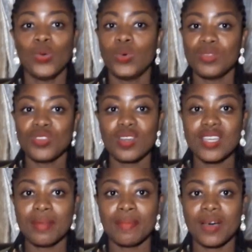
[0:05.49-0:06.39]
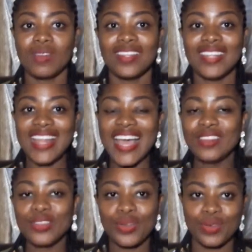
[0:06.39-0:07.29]
we'll be talking about
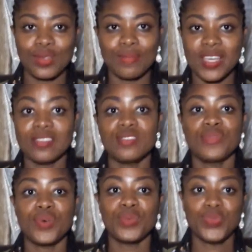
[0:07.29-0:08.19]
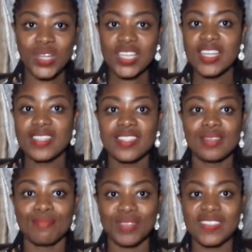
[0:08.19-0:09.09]
land documents for real
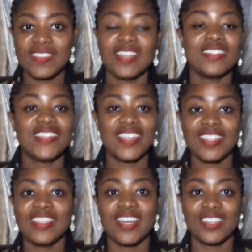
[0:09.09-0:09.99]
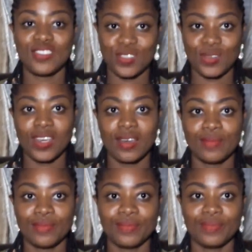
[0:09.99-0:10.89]
estate business in Nigeria.